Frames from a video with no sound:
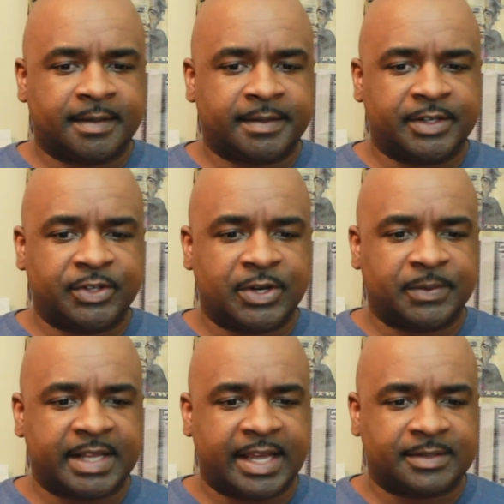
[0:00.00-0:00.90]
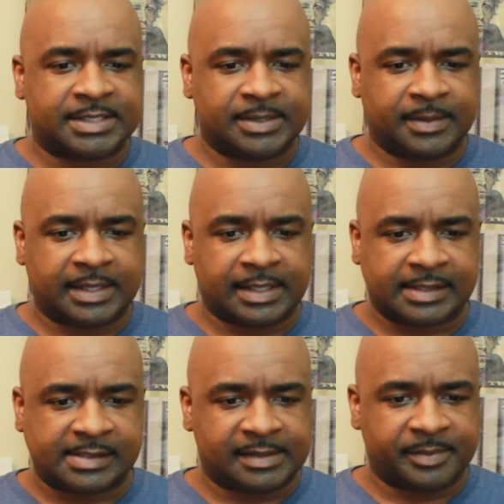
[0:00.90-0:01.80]
Then you go down to
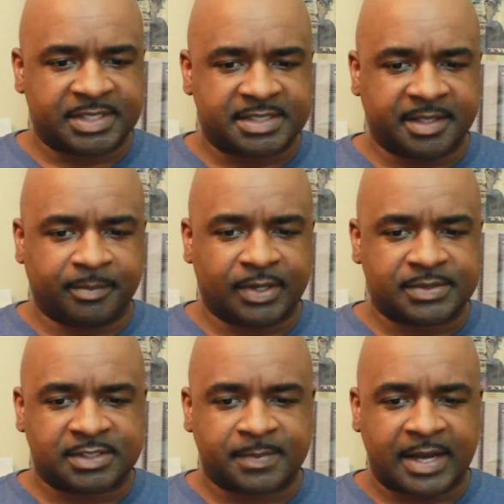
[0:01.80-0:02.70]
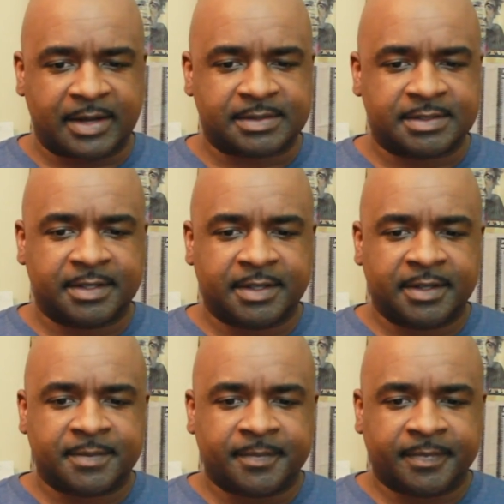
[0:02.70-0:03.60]
the, let me see, Brussels sprouts,
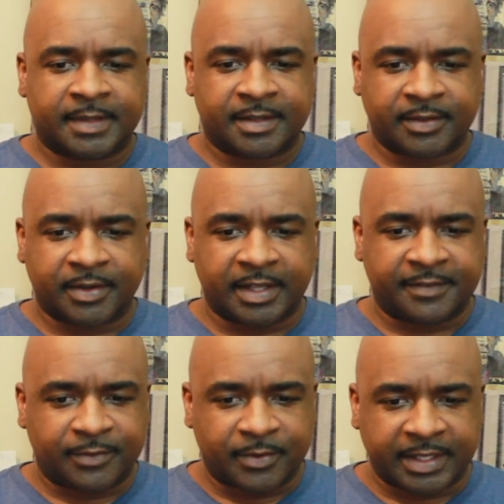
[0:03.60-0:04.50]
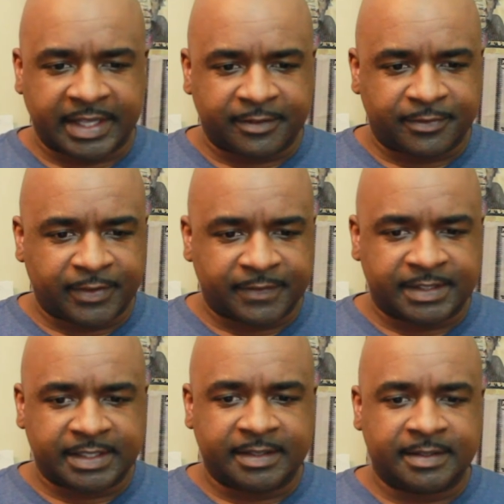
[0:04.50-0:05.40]
$38, $48,
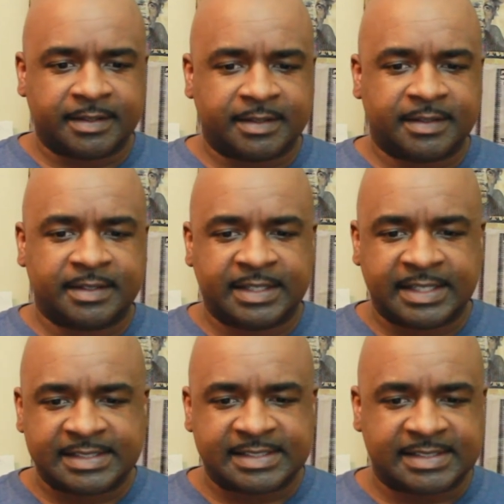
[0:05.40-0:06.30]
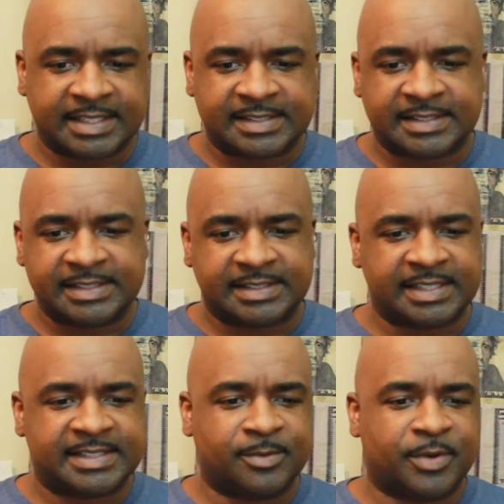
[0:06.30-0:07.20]
$50, $60,
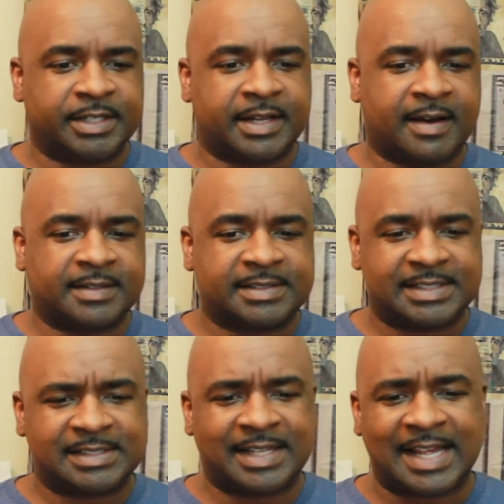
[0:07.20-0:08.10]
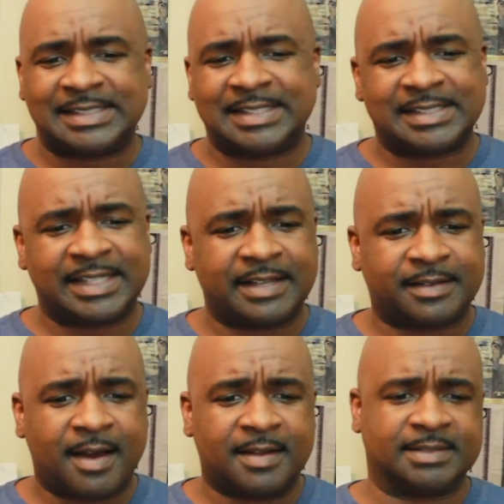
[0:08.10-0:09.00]
$61, $60, that's
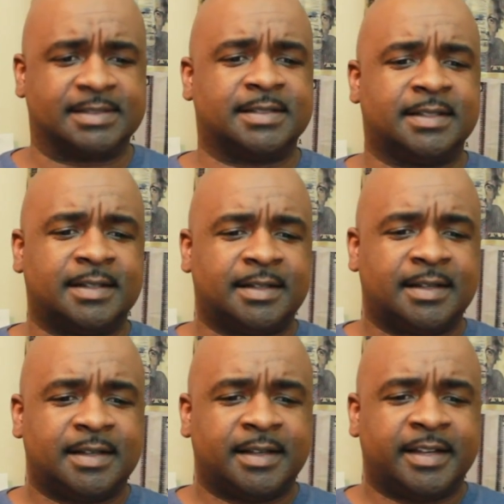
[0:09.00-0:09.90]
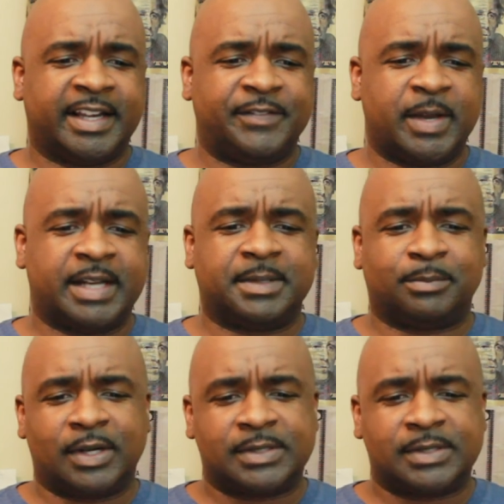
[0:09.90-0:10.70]
$68. If you add up the